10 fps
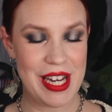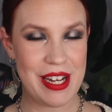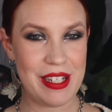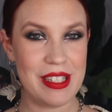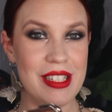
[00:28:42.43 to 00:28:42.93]

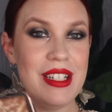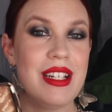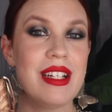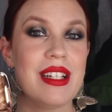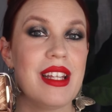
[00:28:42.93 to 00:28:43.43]
here
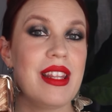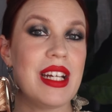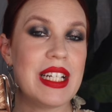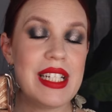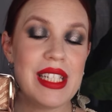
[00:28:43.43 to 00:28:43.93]

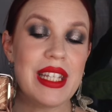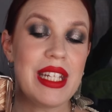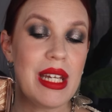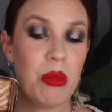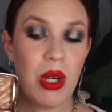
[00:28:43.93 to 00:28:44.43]
there is a
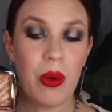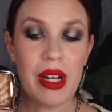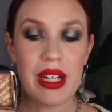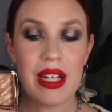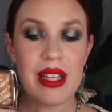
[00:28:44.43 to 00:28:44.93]
theme
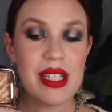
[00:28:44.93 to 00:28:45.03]
going on.